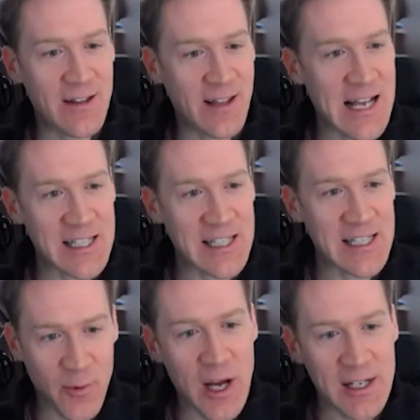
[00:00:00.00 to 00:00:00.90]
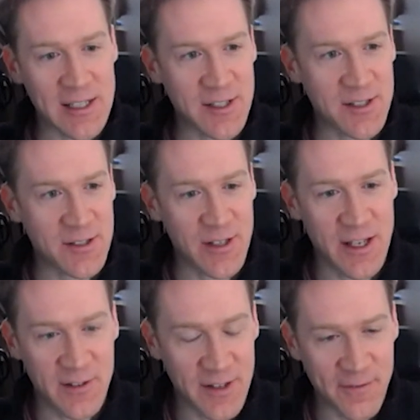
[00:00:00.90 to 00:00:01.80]
now the last thing they want is
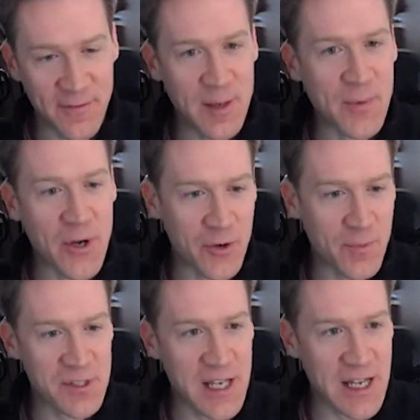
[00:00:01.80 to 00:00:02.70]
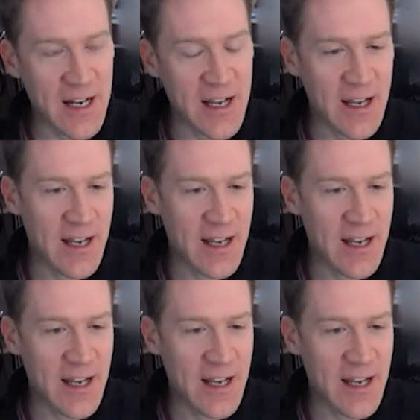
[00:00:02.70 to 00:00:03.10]
so they they flip 100%